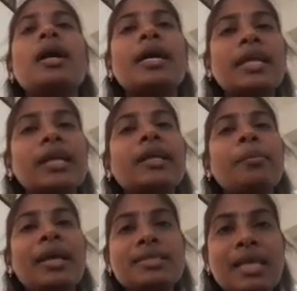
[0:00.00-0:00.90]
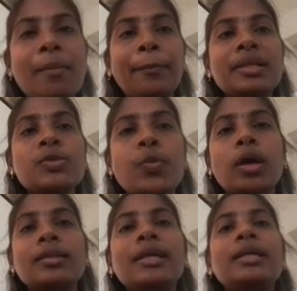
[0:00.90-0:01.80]
real-time examples for
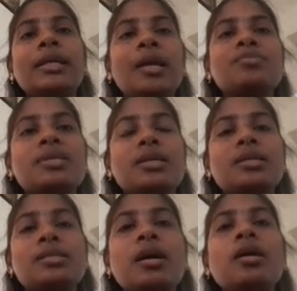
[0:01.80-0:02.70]
the time series.